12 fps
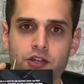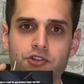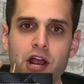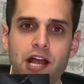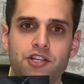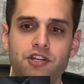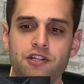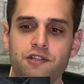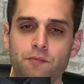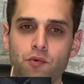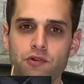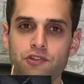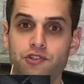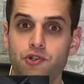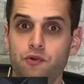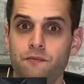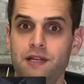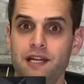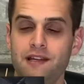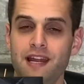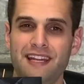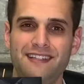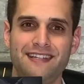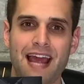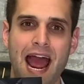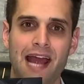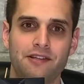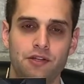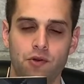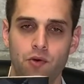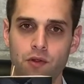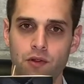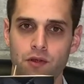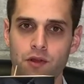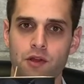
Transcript: Traction is more zoomed in and tactical.